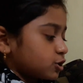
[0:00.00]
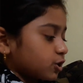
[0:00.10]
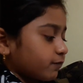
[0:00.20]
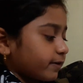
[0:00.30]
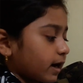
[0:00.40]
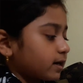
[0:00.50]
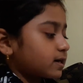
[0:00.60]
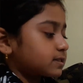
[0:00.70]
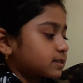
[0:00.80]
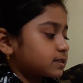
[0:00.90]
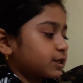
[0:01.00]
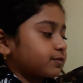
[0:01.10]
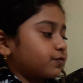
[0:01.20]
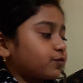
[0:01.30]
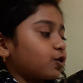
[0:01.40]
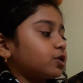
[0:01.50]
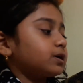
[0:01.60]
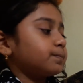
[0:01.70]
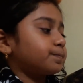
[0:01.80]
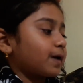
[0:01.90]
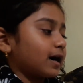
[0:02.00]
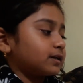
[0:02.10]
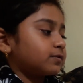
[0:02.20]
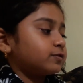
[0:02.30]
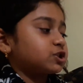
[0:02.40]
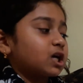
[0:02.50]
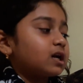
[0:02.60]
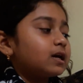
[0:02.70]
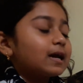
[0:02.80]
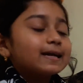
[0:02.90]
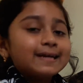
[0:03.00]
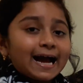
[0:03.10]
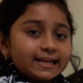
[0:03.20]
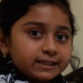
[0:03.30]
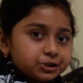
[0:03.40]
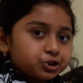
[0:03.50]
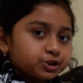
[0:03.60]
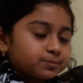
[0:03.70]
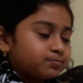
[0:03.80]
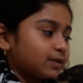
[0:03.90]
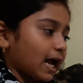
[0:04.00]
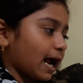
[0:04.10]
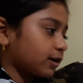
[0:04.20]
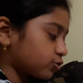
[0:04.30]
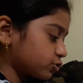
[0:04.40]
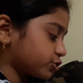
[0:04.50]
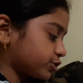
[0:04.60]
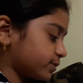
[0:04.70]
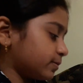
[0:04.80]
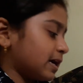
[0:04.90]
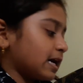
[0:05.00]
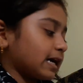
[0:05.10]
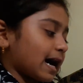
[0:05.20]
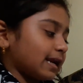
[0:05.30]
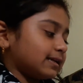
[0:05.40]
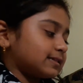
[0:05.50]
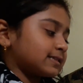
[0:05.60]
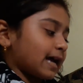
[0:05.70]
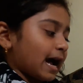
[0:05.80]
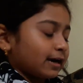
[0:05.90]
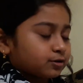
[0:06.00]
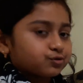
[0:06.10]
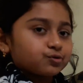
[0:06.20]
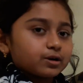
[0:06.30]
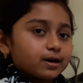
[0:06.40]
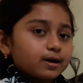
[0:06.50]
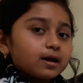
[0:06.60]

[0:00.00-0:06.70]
So a flower consists of the following part, which are gynoecium, androecium, calyx and corolla.